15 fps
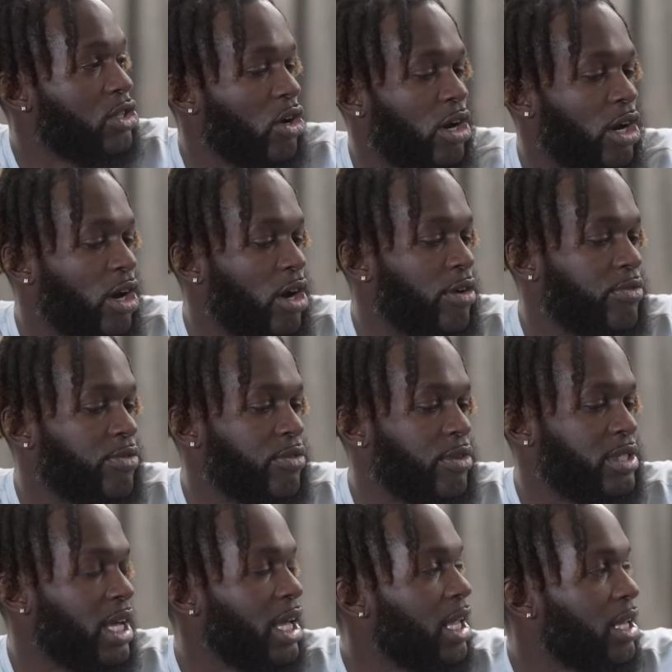started
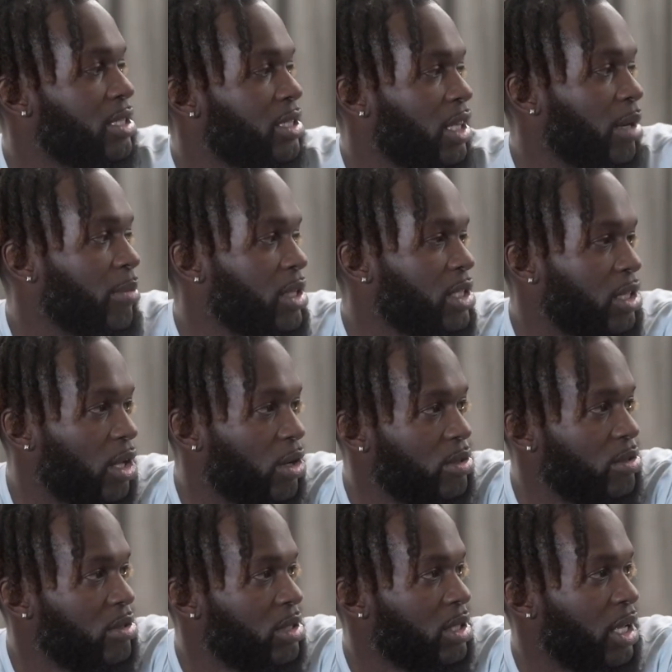off taking celebrities'
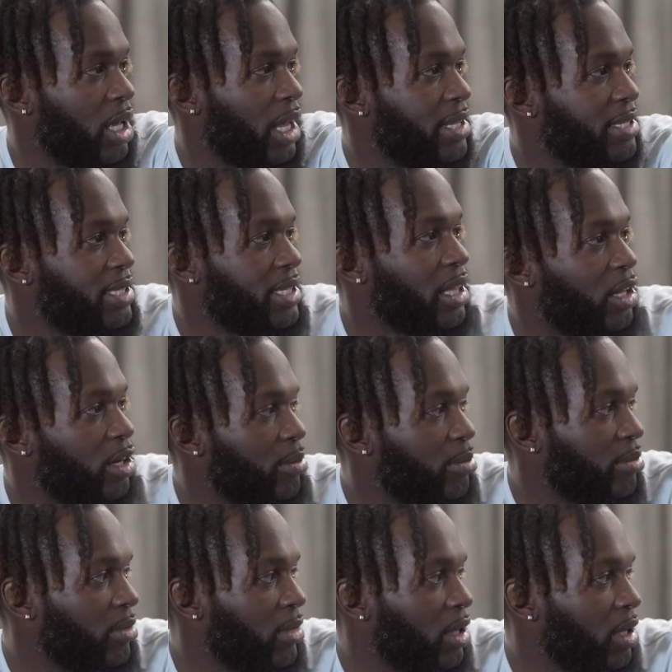clothes and selling
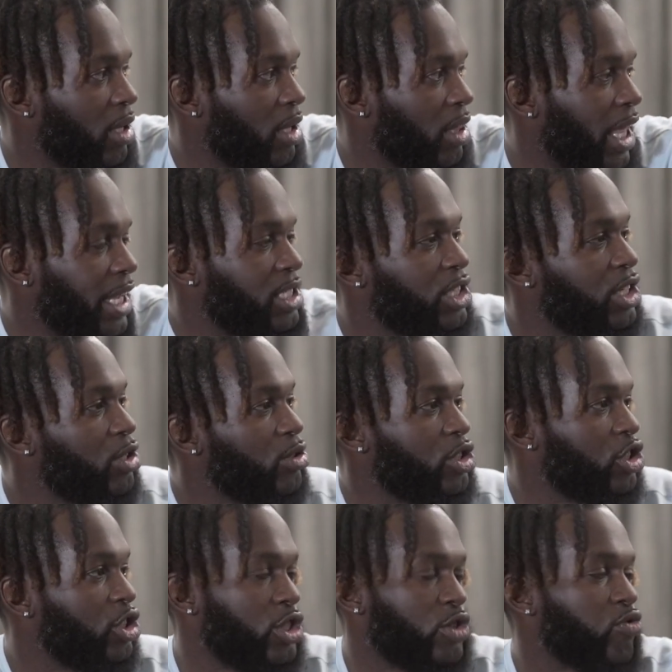them. Like, she used
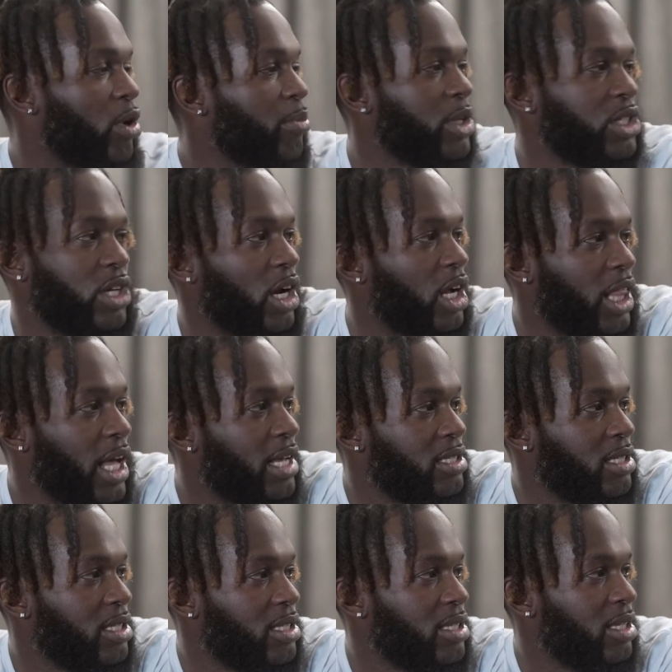to just rummage their
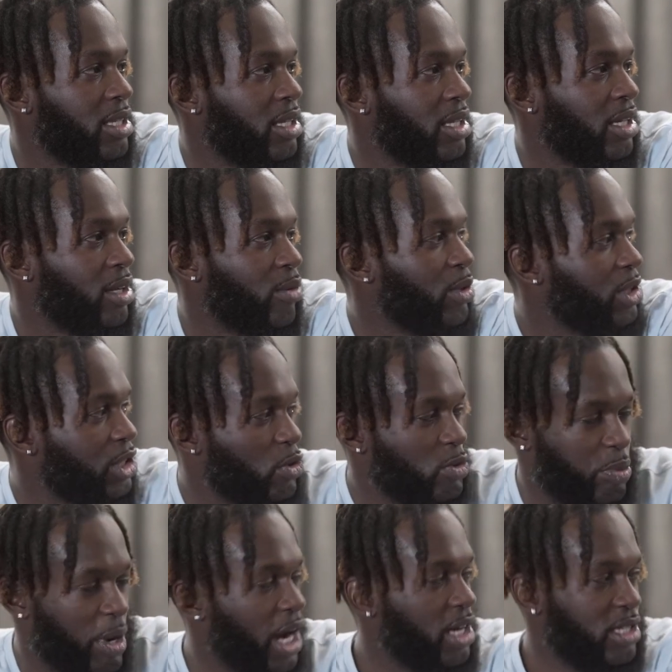closets. When she
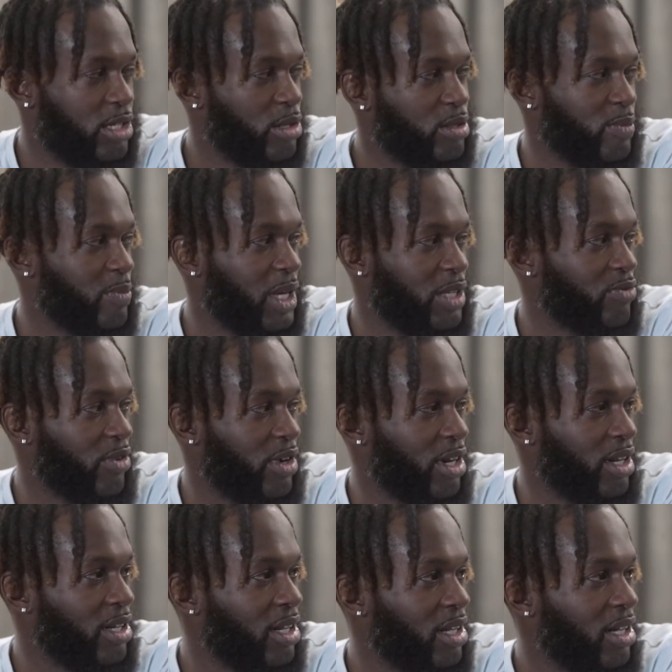was Paris Hilton's best
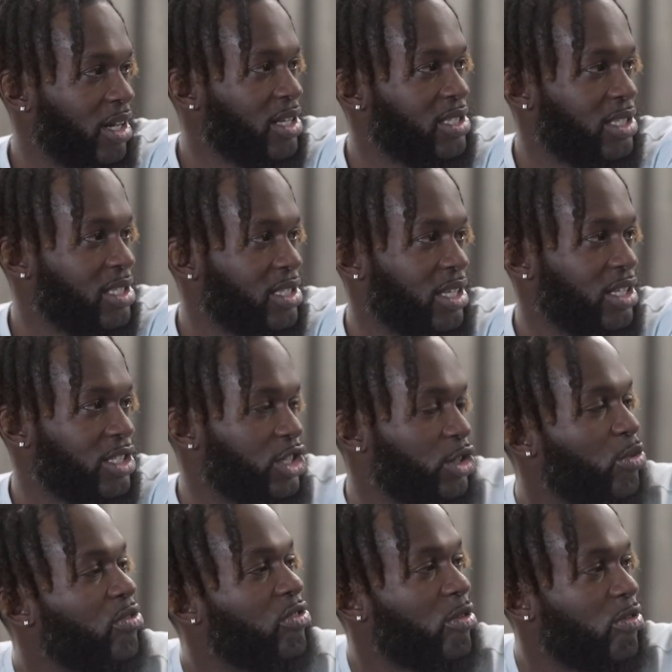friend, assistant,
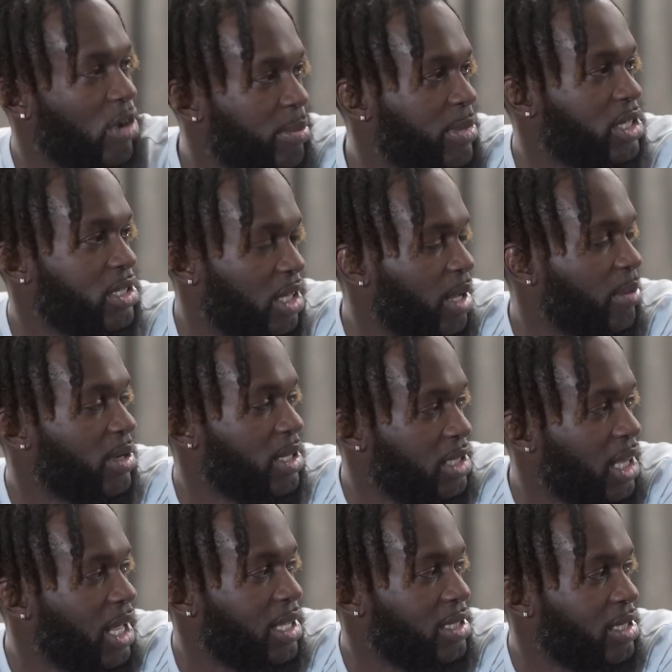she would rummage celebrities'
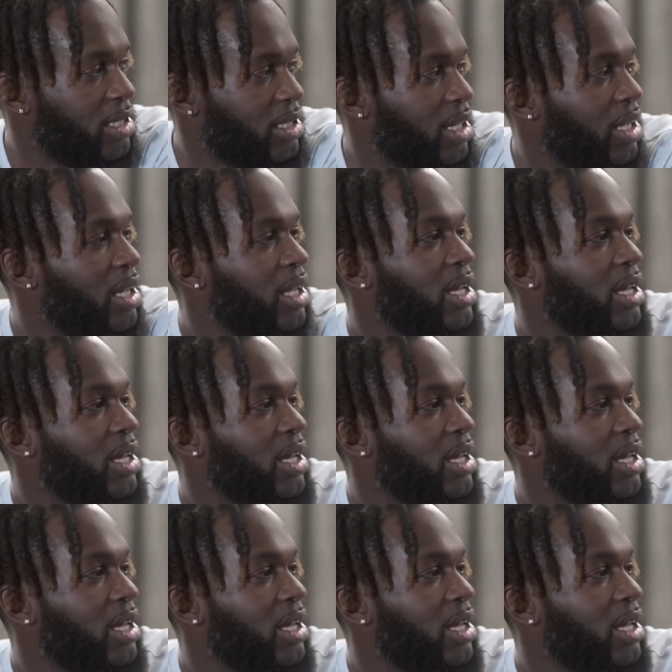closets,